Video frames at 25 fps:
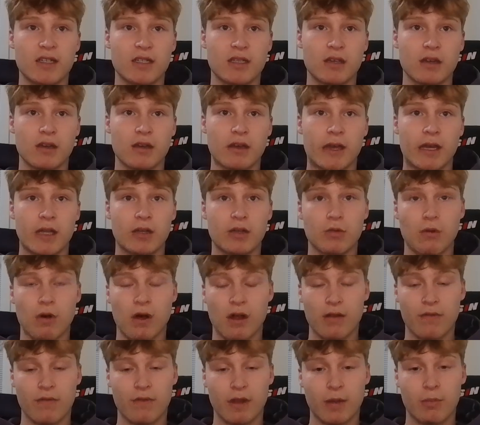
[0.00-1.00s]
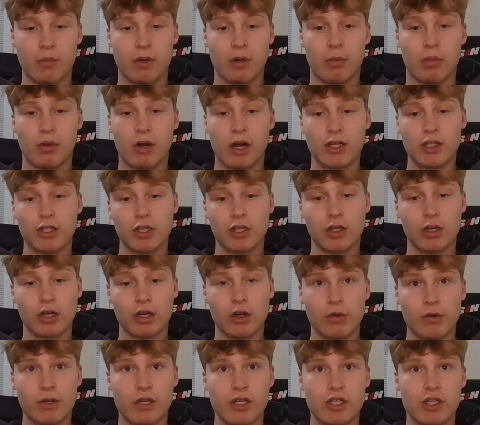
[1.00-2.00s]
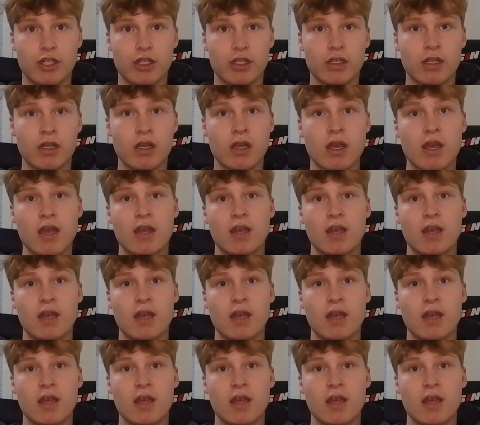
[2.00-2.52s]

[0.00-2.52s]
the Antoine vapor pressure equation,